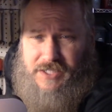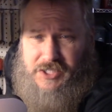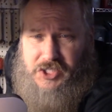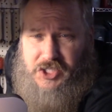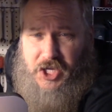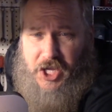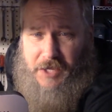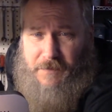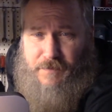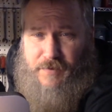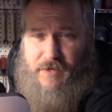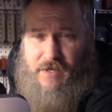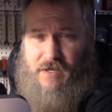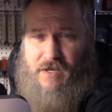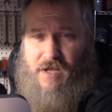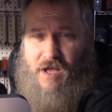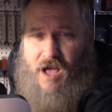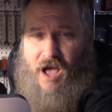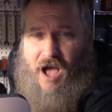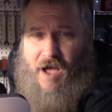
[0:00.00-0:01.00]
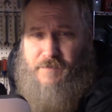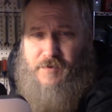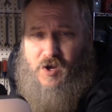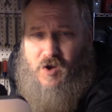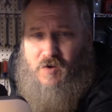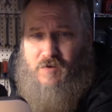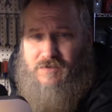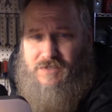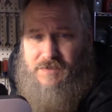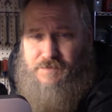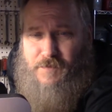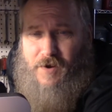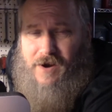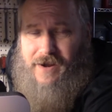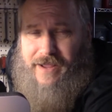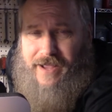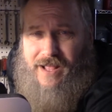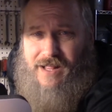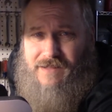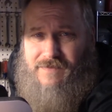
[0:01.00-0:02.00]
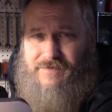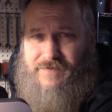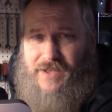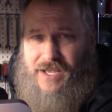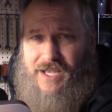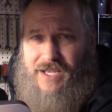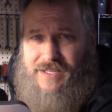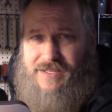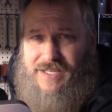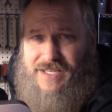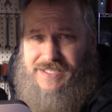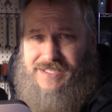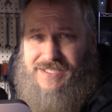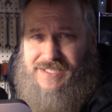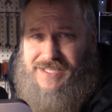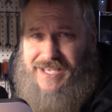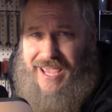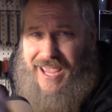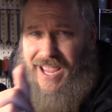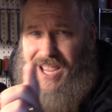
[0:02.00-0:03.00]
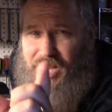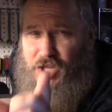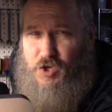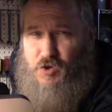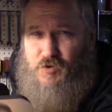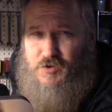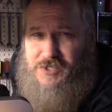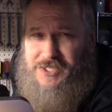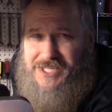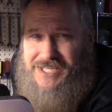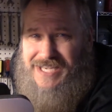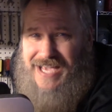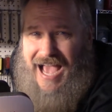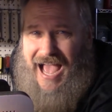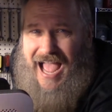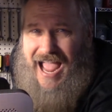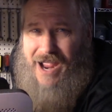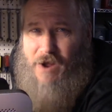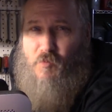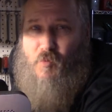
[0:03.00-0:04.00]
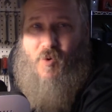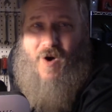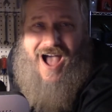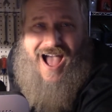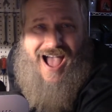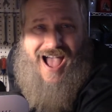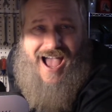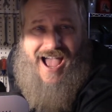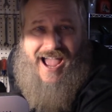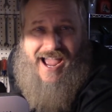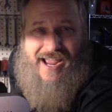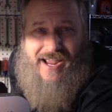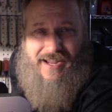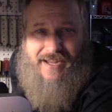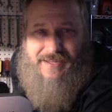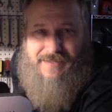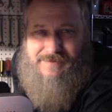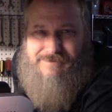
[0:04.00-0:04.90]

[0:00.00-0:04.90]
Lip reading: cheap. I'm your host, Mark Allen V, and this is Can You DIY?